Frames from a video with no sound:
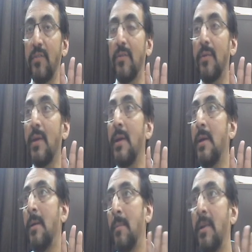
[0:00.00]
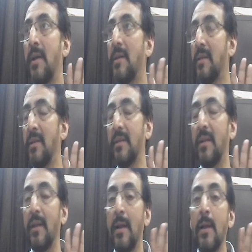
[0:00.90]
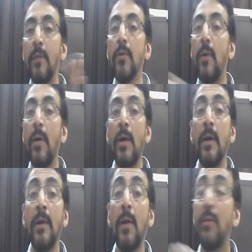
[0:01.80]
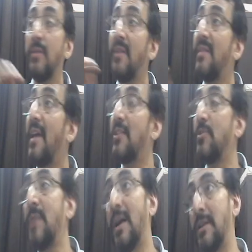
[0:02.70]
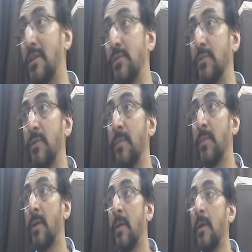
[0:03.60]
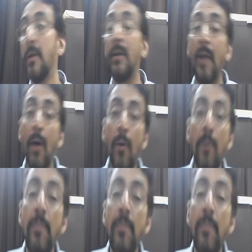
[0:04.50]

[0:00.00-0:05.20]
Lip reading: Okay, many other things are there. So now this has to be understood. Now,